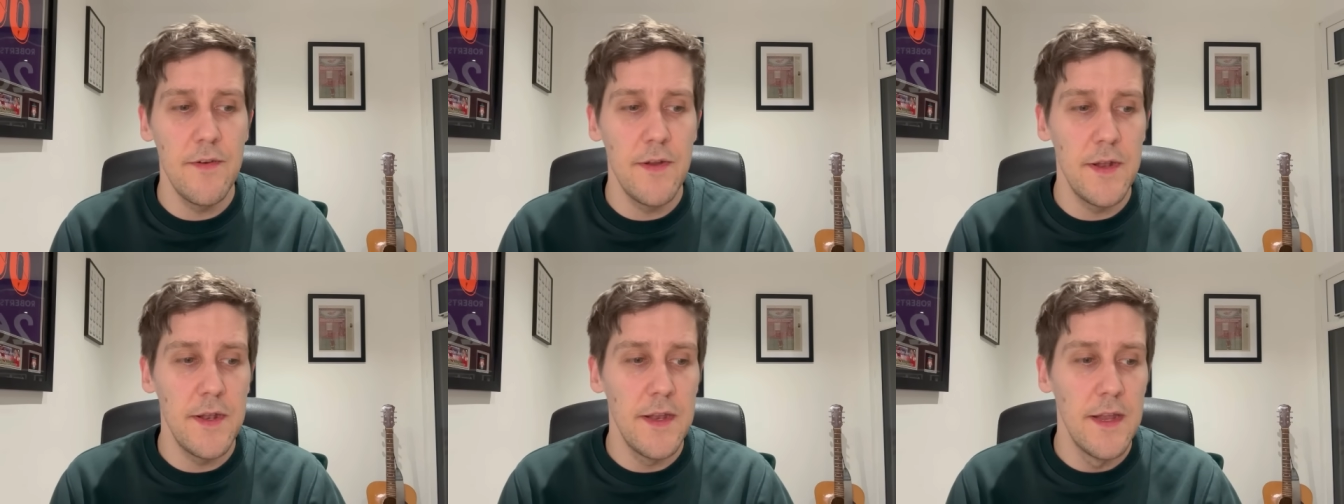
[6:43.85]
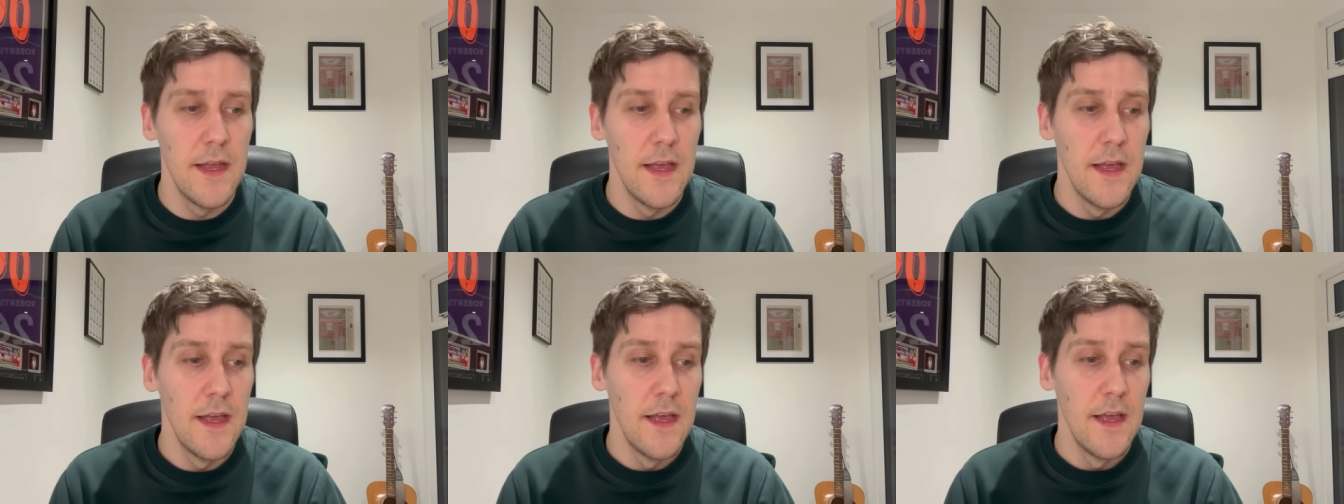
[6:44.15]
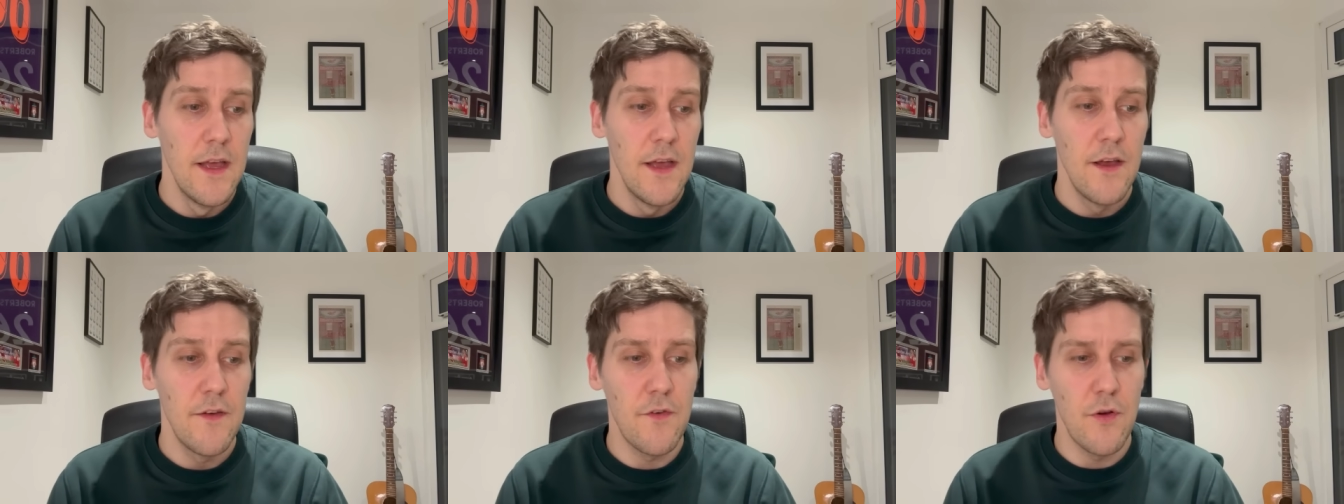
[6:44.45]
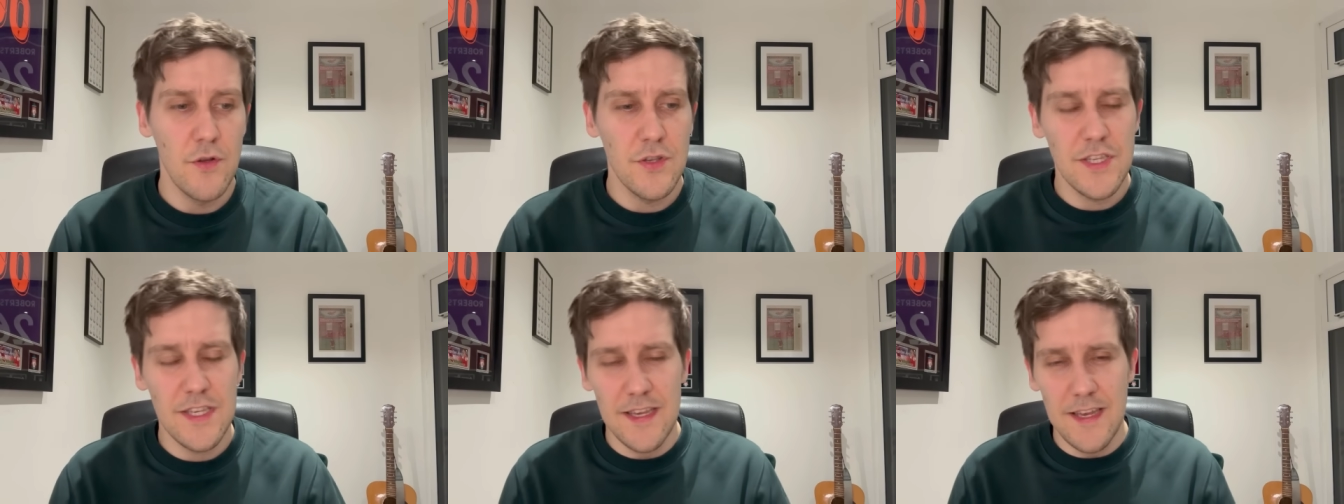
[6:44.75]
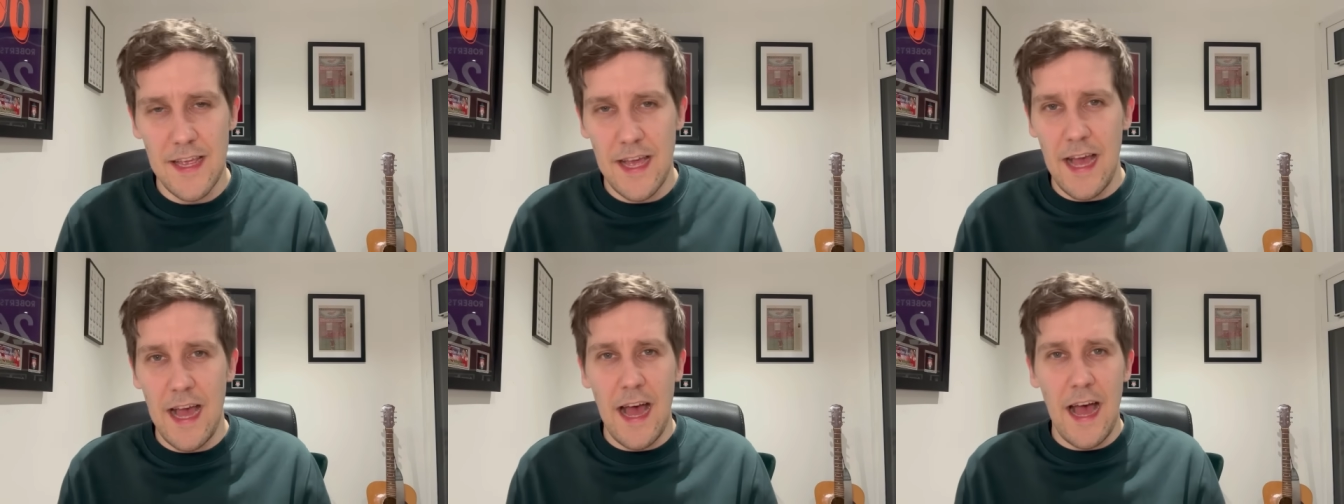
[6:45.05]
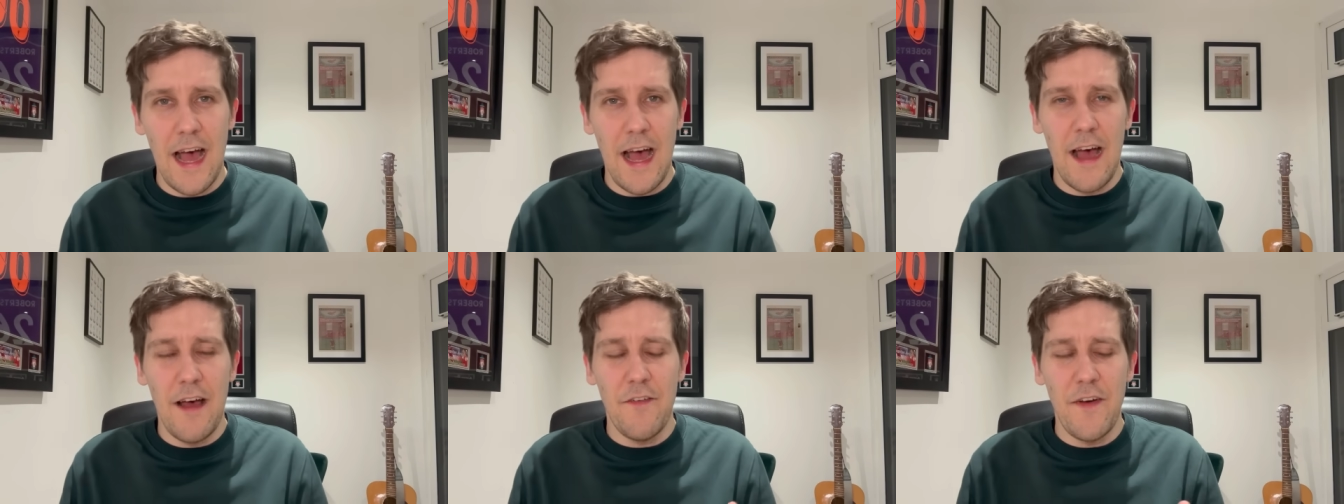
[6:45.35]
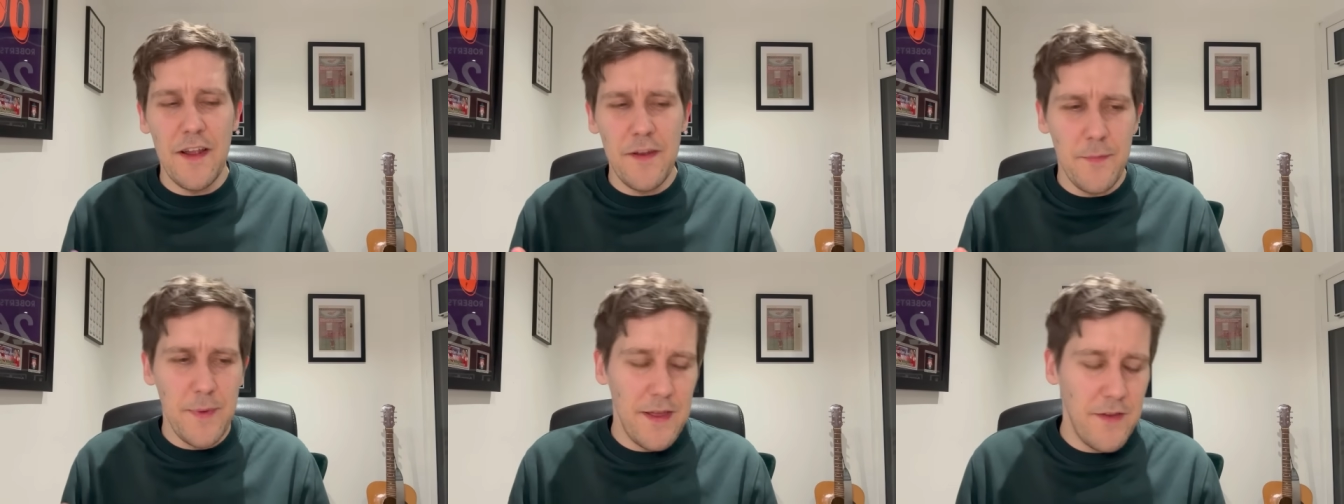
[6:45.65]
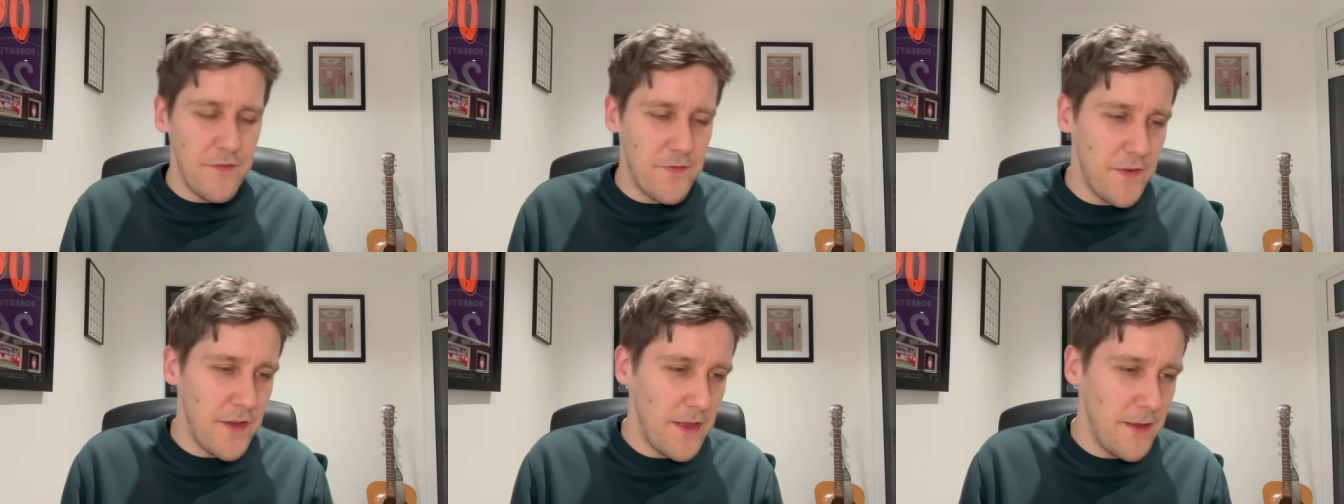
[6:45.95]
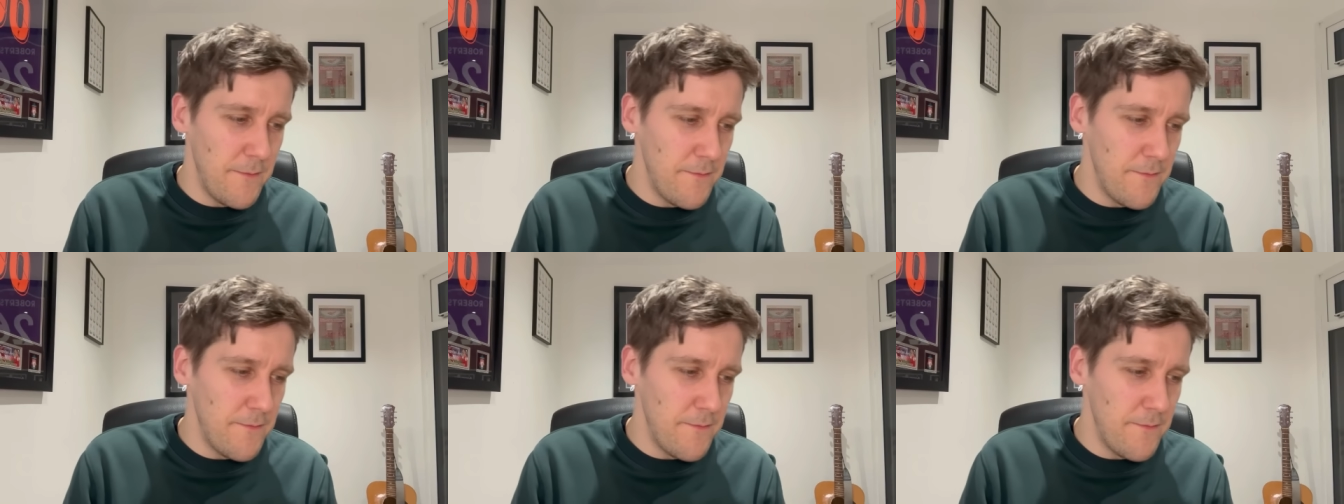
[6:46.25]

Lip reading: And of course, I've had a bit of